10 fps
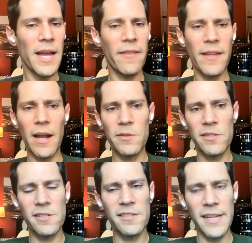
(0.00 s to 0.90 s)
and that I
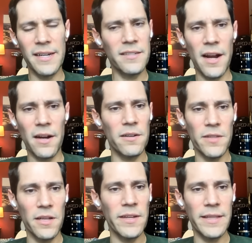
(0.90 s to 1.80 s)
was just sick and tired of
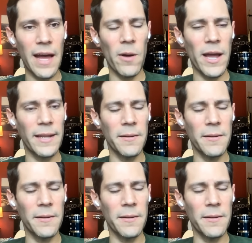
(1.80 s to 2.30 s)
living that way.